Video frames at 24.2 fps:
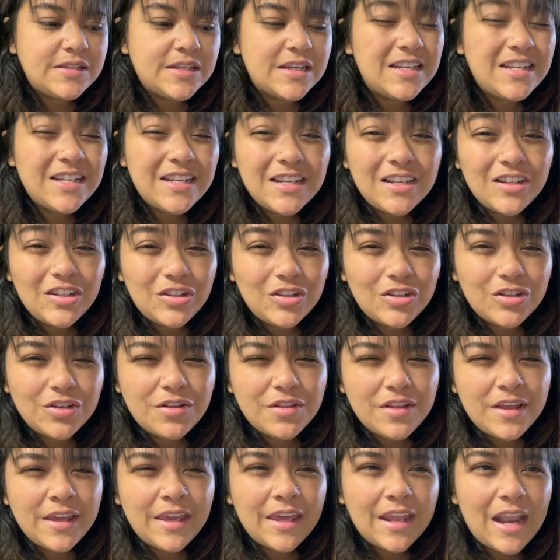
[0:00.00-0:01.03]
it didn't look
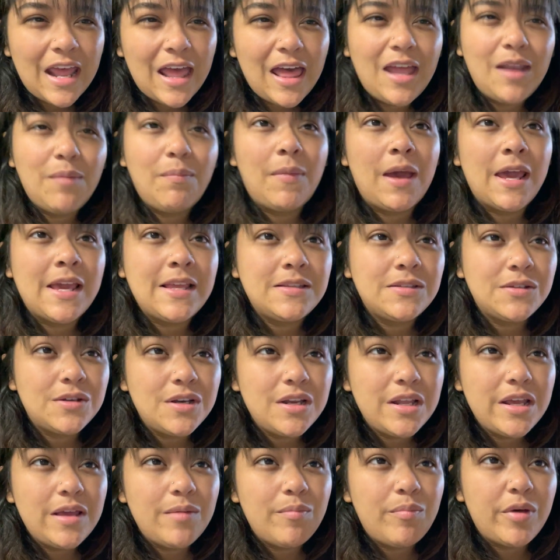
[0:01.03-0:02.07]
like it had mites on
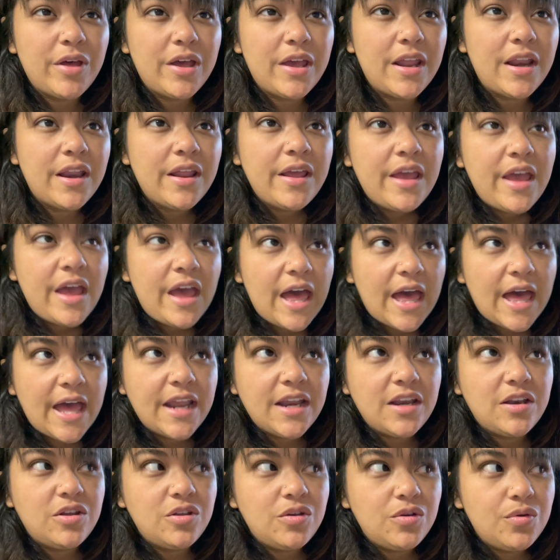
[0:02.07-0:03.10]
it, but
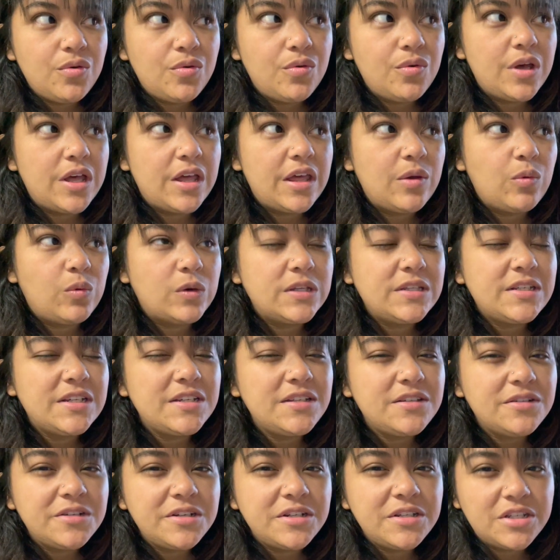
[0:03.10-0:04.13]
I knew once I
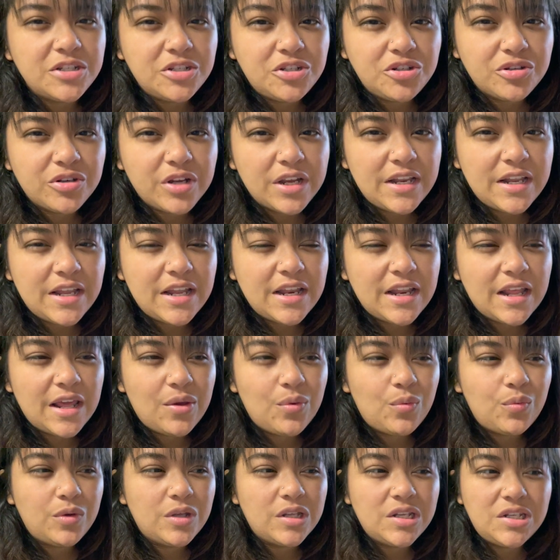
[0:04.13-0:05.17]
started to treat it,
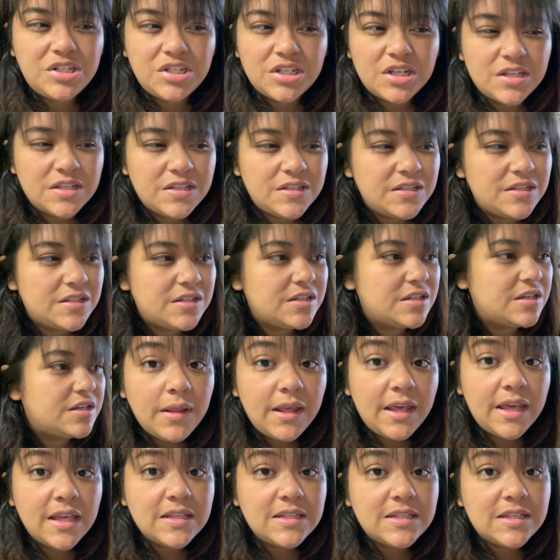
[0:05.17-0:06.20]
it would just
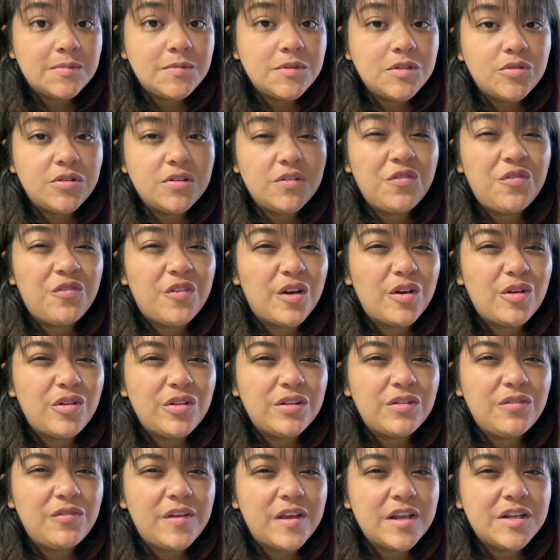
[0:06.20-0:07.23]
get some sort of
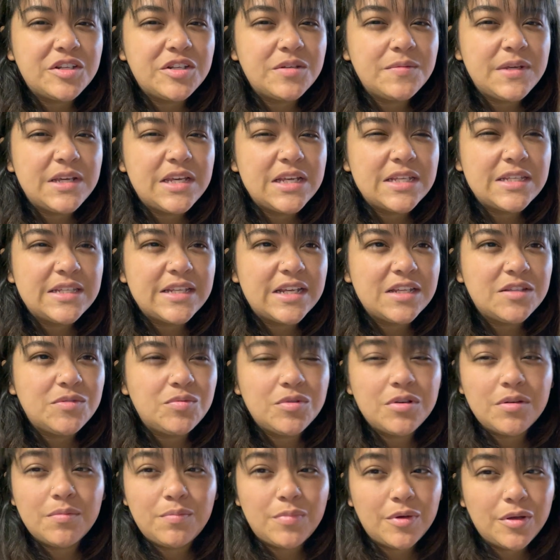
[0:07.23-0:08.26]
fungal infection because that's
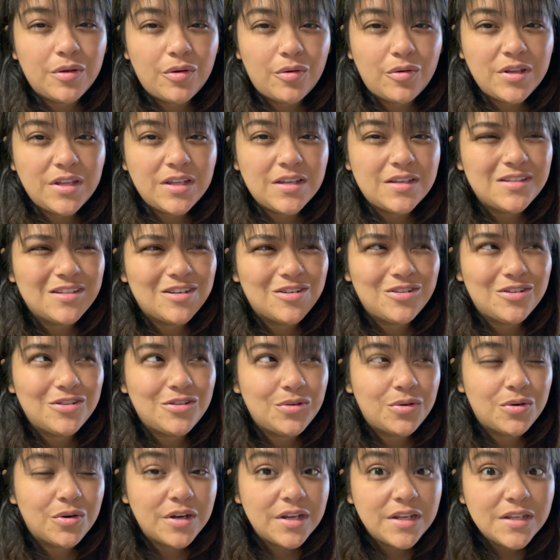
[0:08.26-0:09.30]
what begonias are
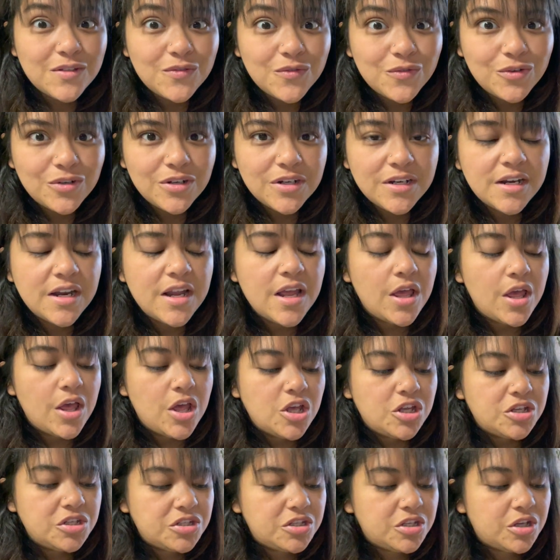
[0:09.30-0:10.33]
notorious for.
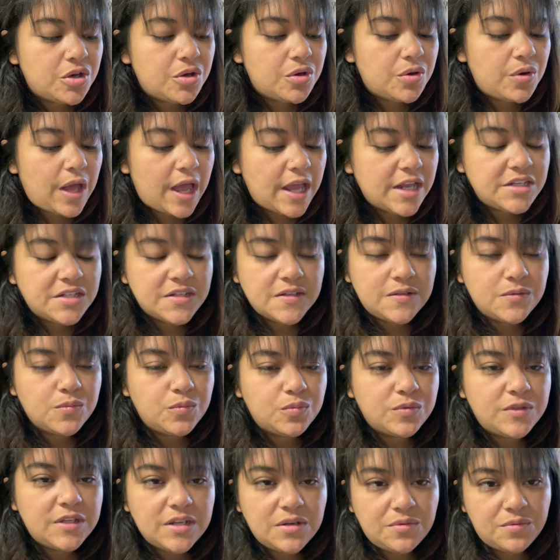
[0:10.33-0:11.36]
So I just
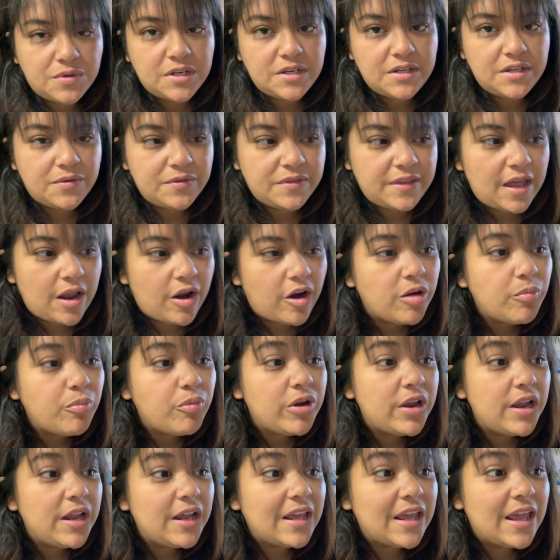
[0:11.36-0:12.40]
didn't want to deal with that
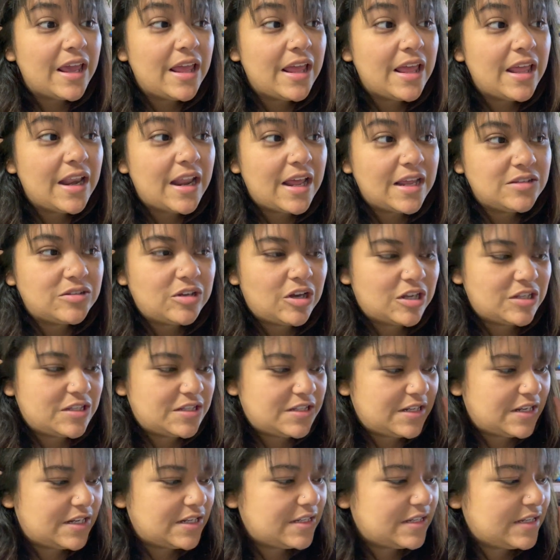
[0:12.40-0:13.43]
heartbreak and I
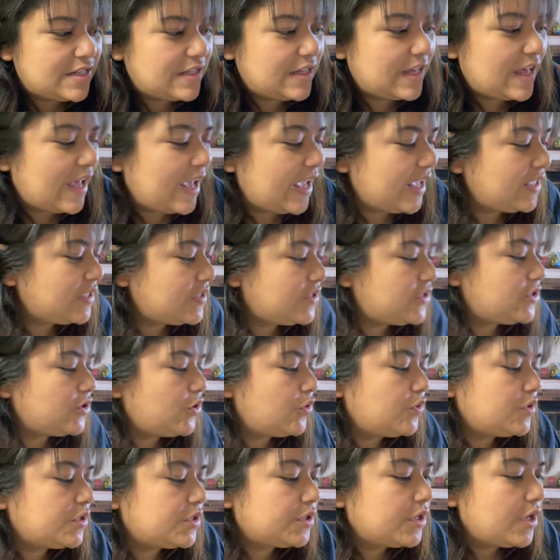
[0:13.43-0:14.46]
tossed it. I
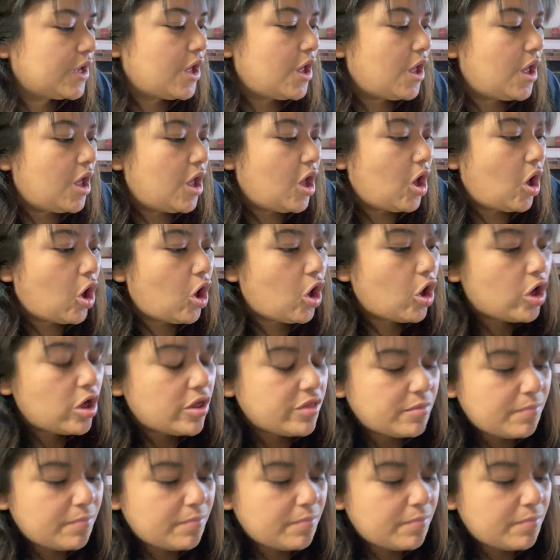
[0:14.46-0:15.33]
soaked all the